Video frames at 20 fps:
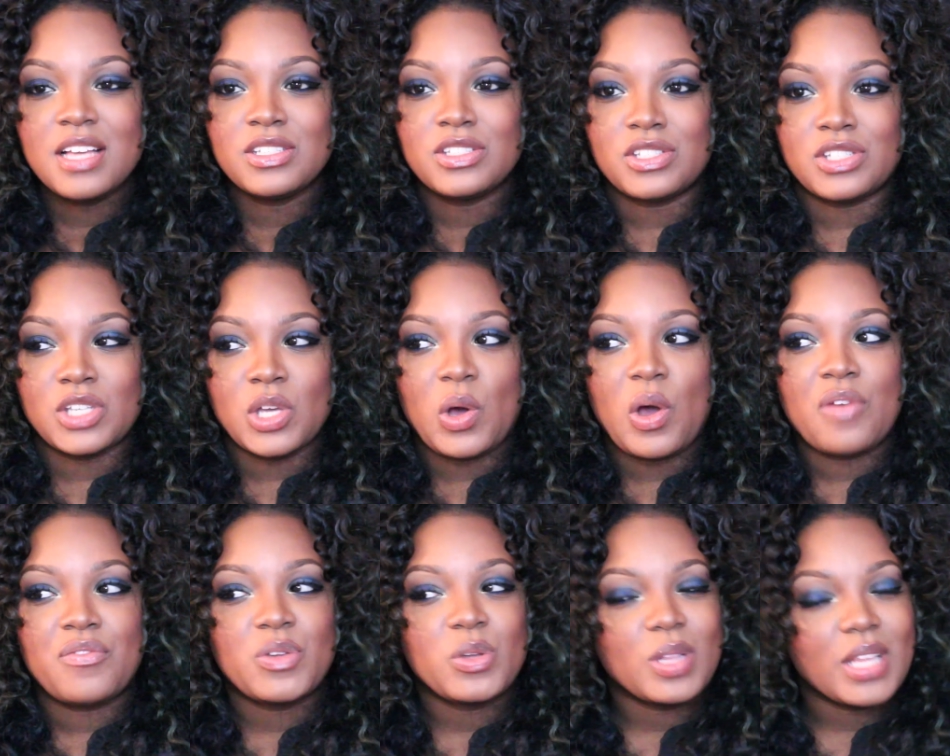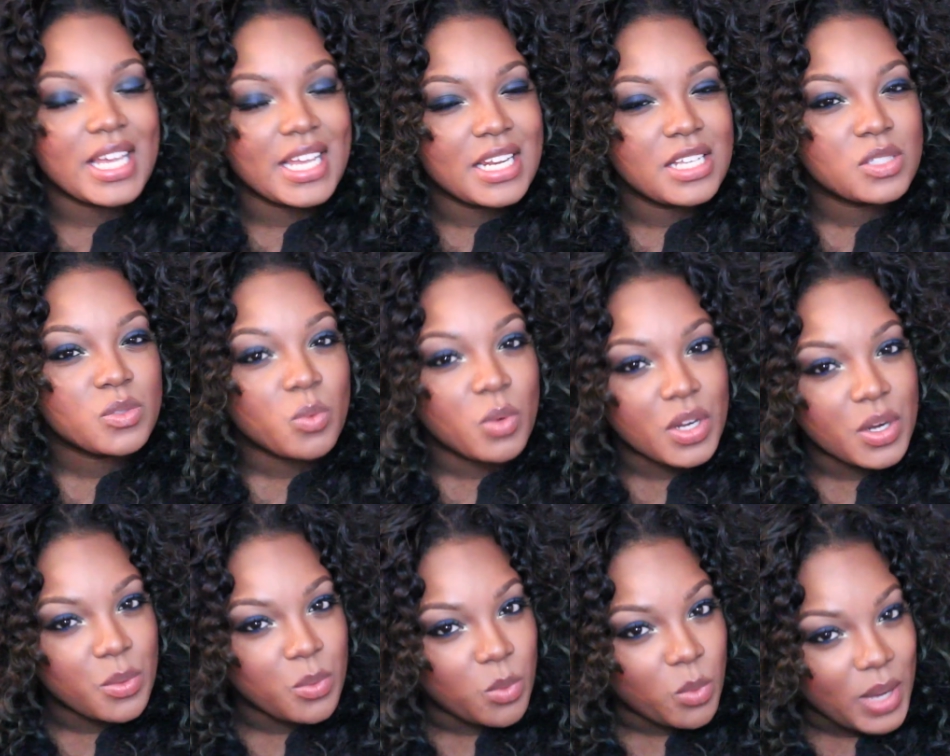So if you ladies
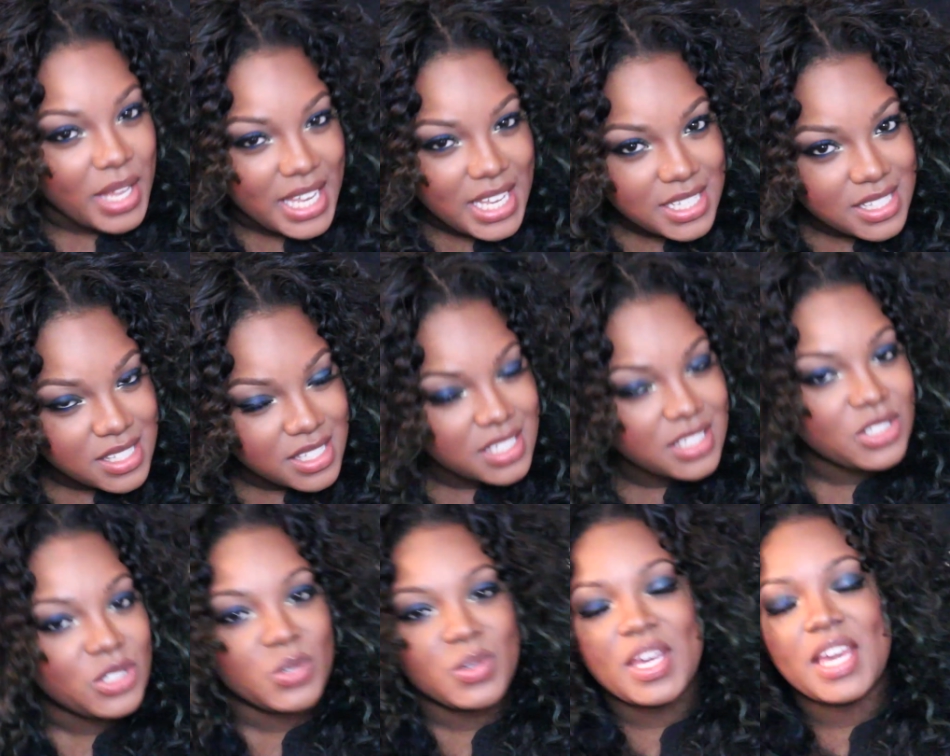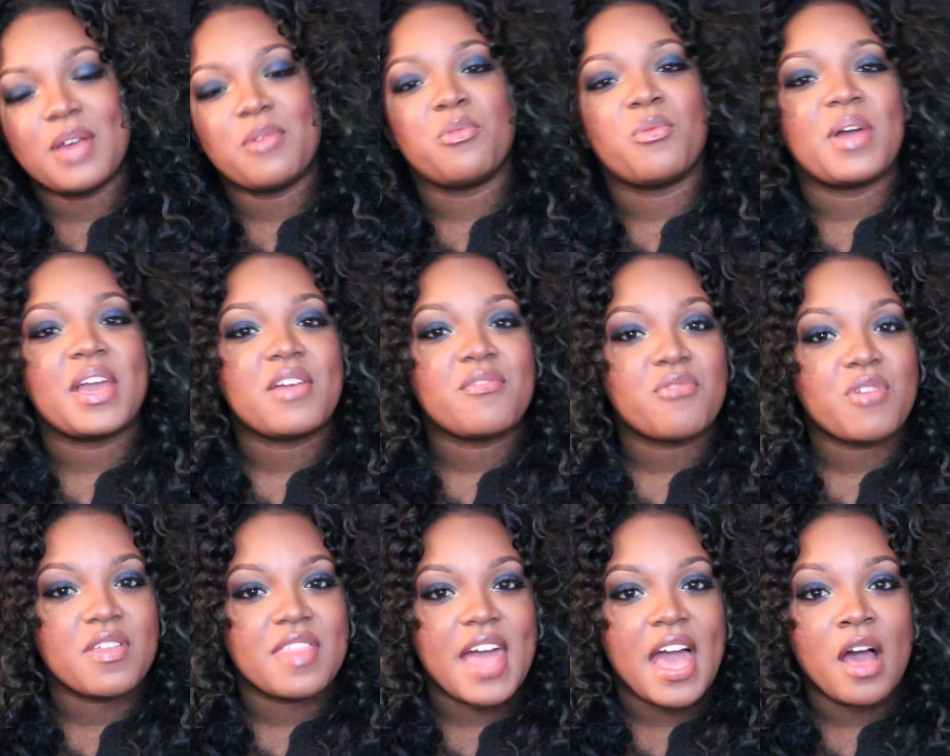want to wait, you can wait
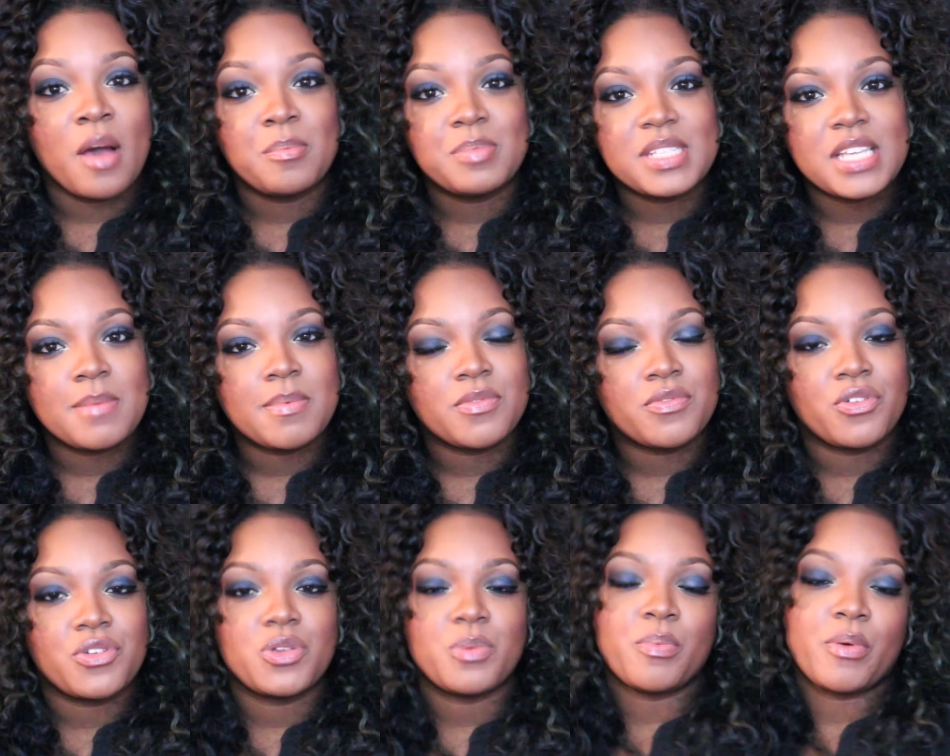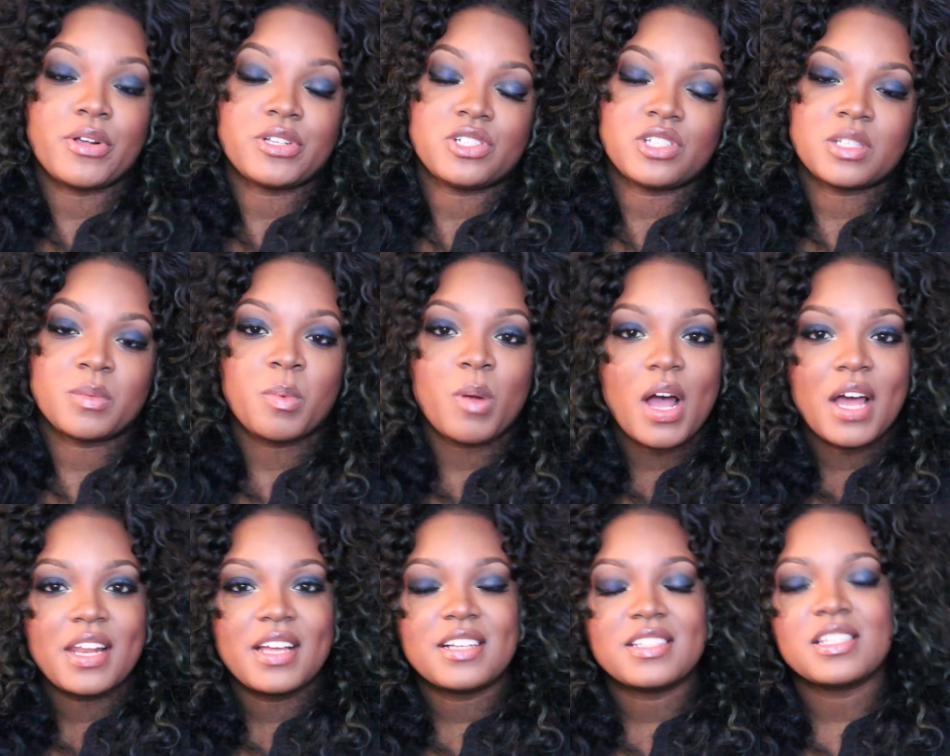for that update before you purchase the
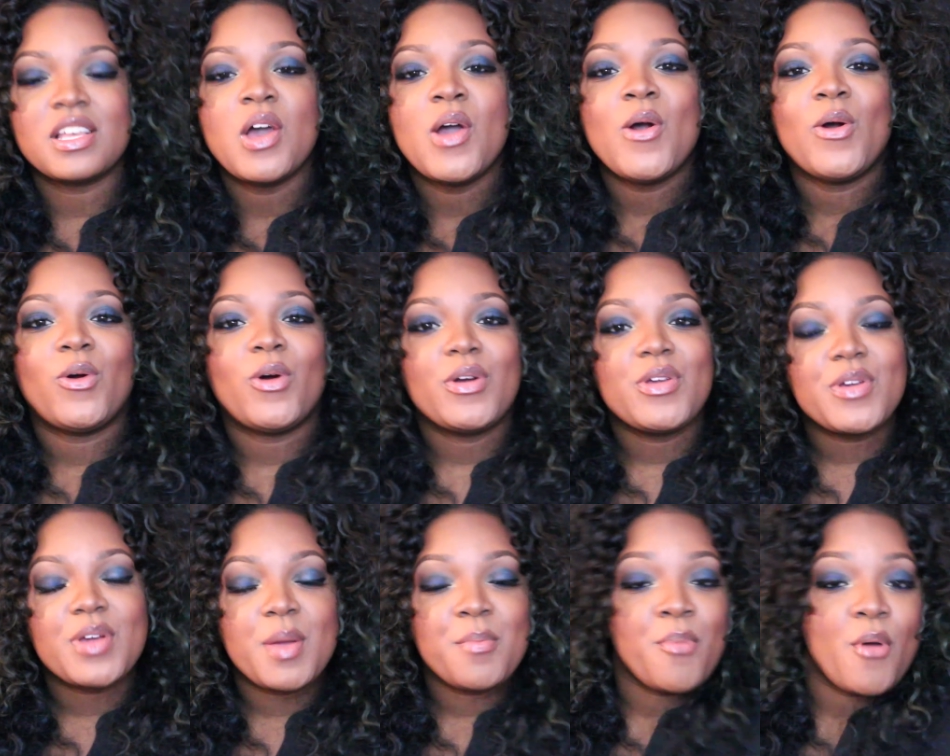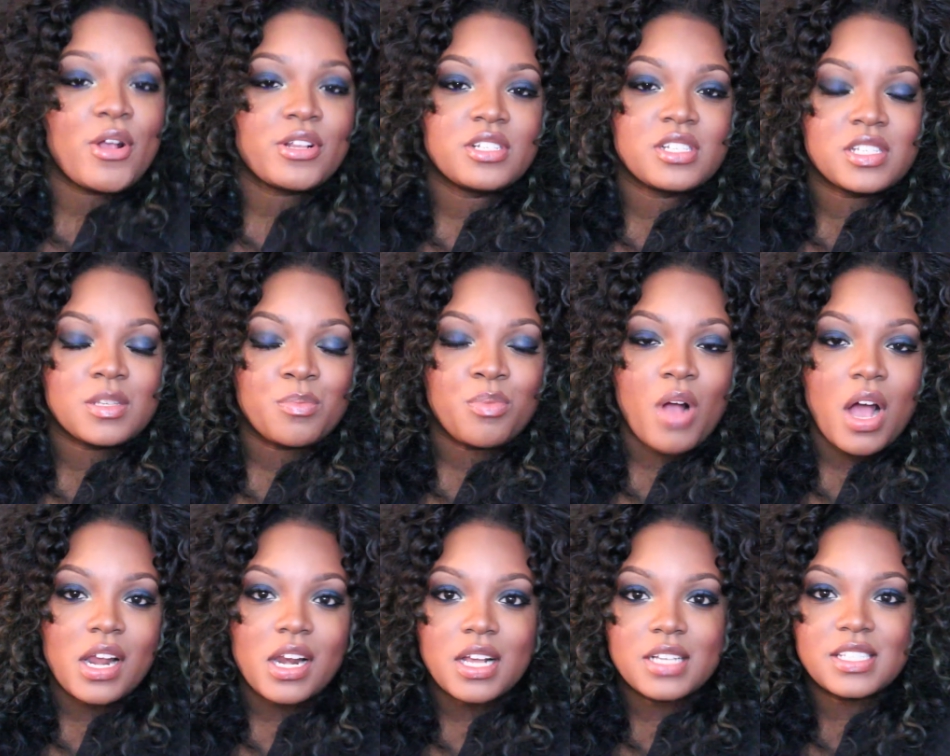products. Or you can purchase the
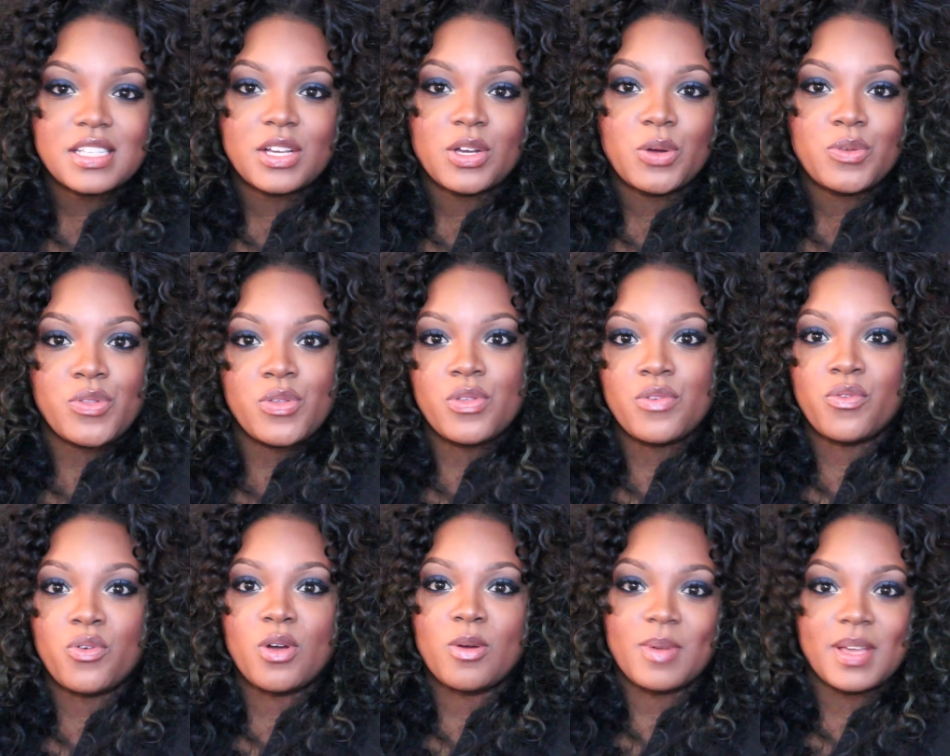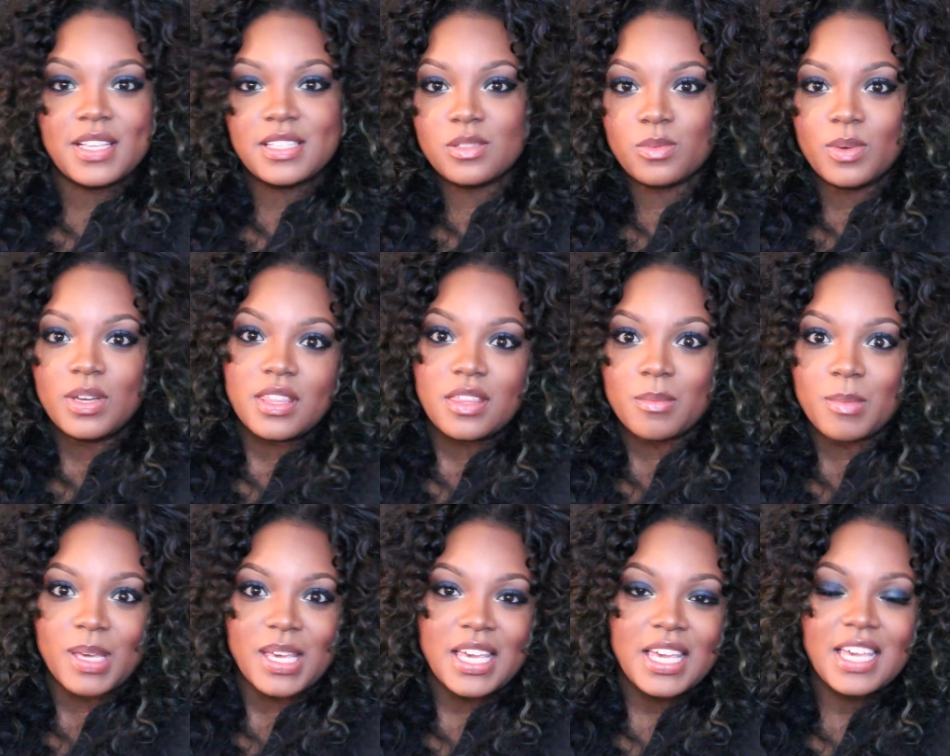products and go through the four weeks
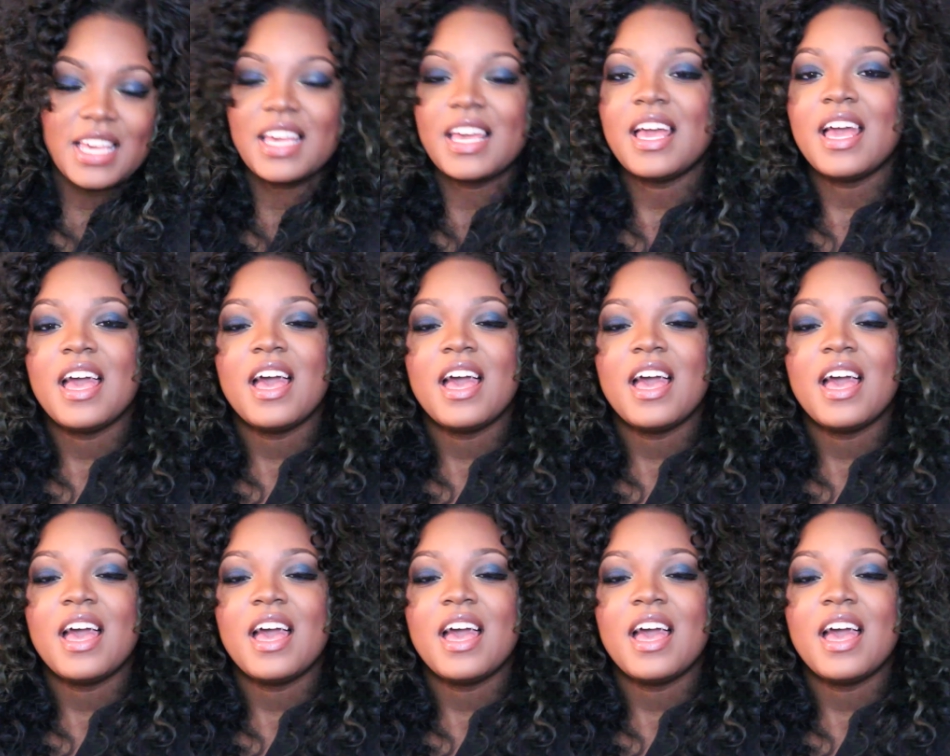with me.